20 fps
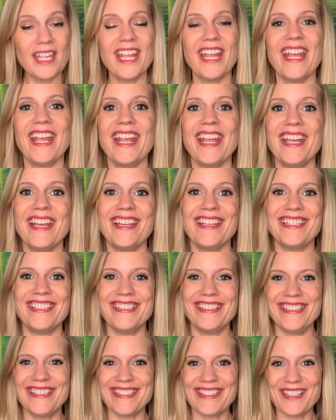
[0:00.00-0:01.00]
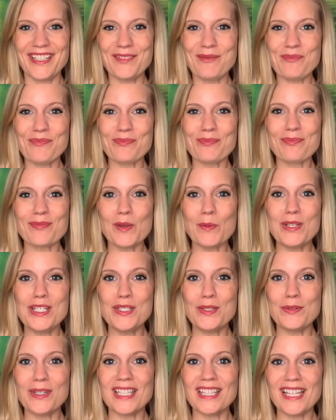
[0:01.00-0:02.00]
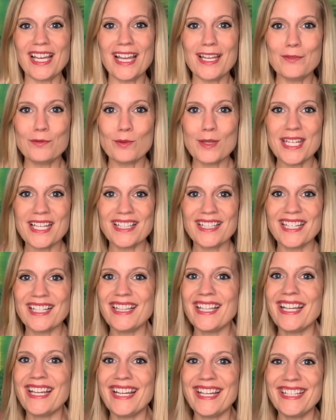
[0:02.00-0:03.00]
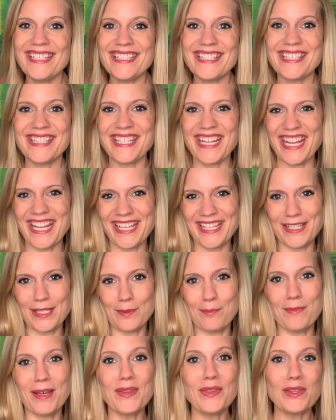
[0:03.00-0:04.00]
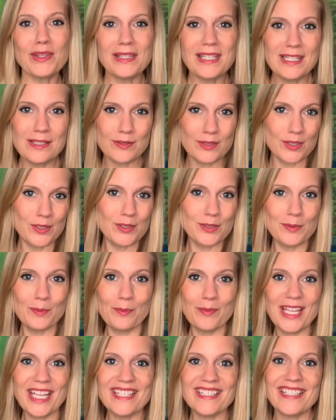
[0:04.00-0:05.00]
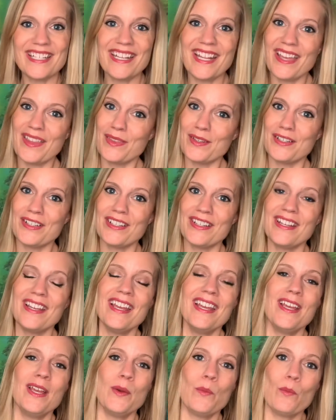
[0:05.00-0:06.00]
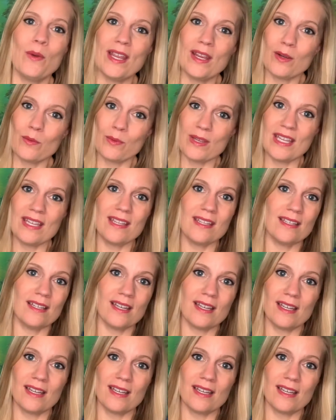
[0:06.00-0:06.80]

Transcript: and we do a live weekly class and a monthly Zoom get together where we